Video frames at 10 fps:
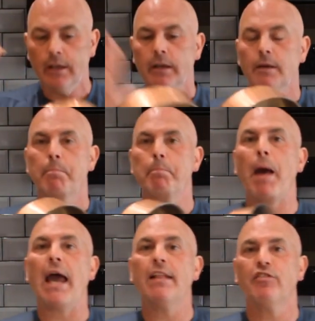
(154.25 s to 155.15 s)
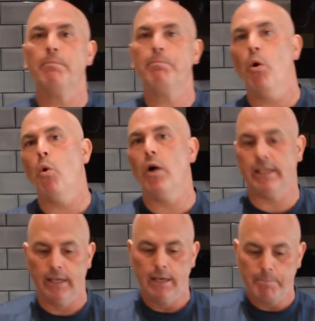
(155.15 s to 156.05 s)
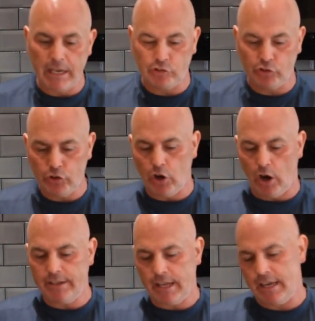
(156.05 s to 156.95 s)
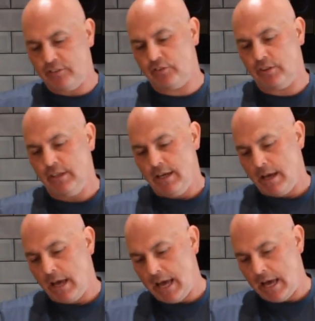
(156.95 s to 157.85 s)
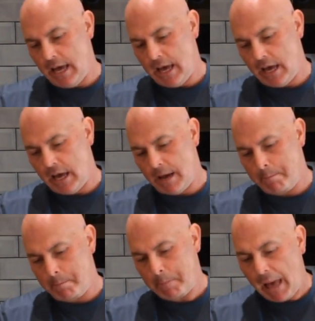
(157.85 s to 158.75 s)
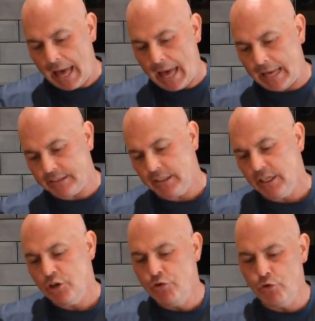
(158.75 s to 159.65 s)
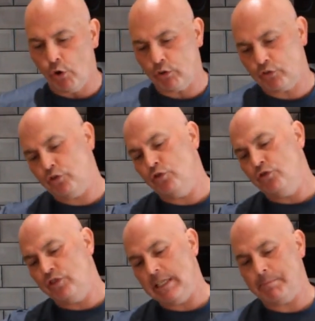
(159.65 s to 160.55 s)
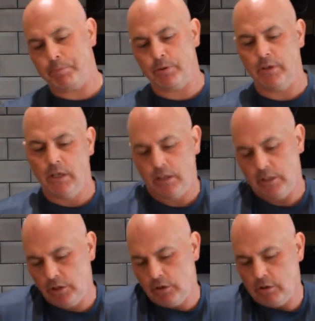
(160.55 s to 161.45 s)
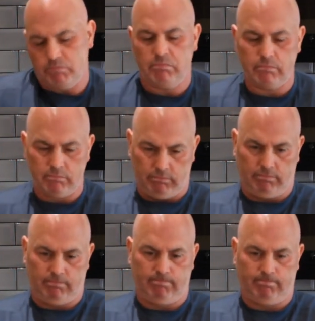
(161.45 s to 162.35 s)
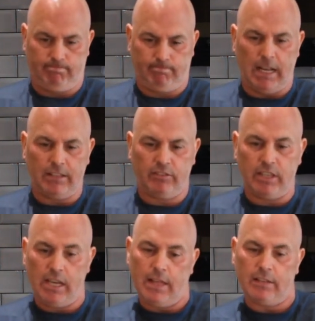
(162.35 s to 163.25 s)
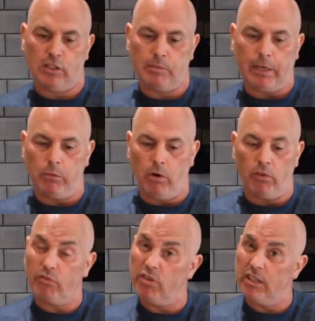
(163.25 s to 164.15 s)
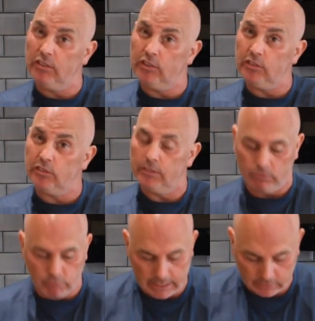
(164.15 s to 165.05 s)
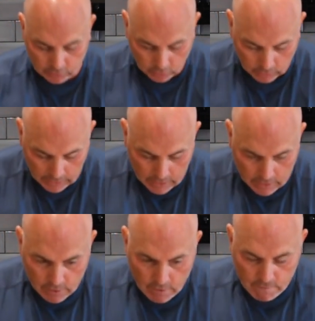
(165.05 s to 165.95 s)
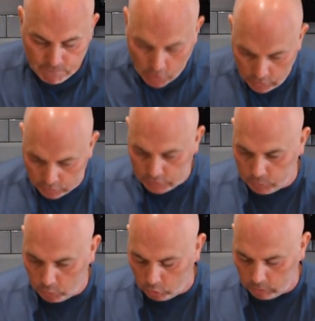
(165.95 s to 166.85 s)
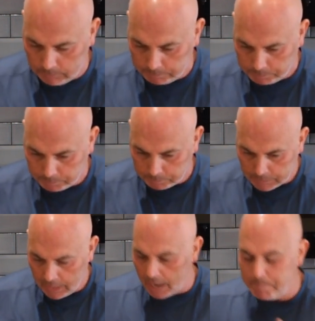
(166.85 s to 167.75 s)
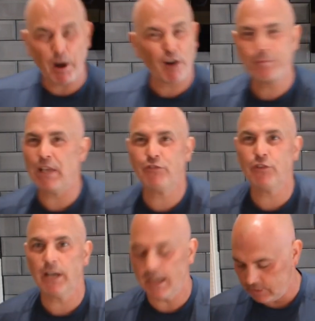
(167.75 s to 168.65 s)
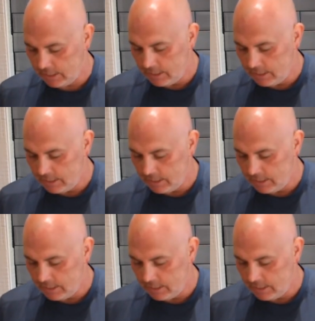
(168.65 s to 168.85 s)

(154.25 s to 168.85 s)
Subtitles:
Pan's important. Make sure you've got a nice pan, not too deep. You know, I'd say that's about what, 3 inches? Right, so first of all, and puff pastry, guys,